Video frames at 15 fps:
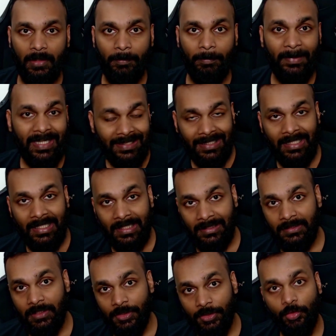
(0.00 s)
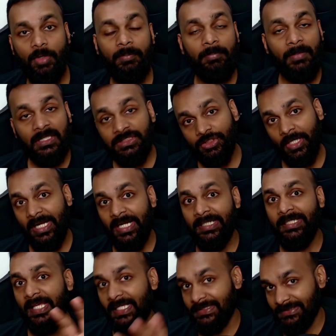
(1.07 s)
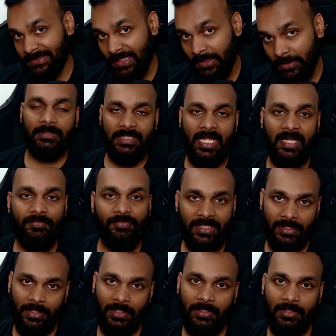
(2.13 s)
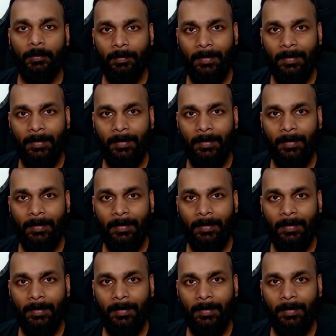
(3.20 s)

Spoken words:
mental health to a much greater extent than we did